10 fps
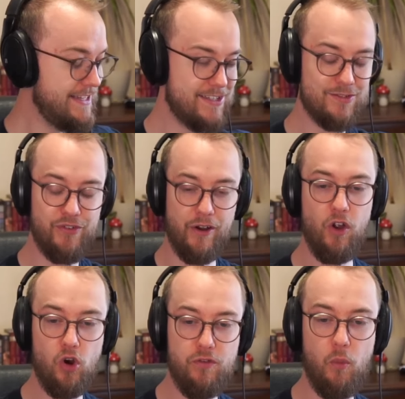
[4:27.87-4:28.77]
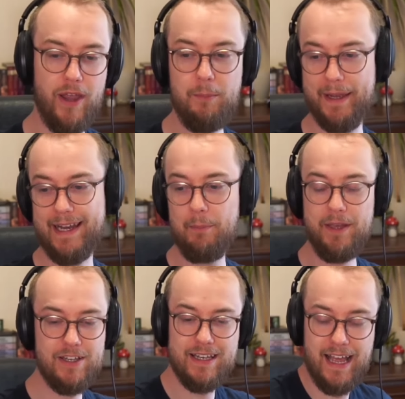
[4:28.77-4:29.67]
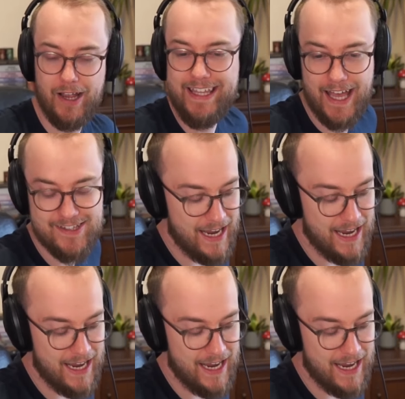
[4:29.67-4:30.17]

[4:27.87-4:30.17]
this is very overwhelming. Let me... Yes,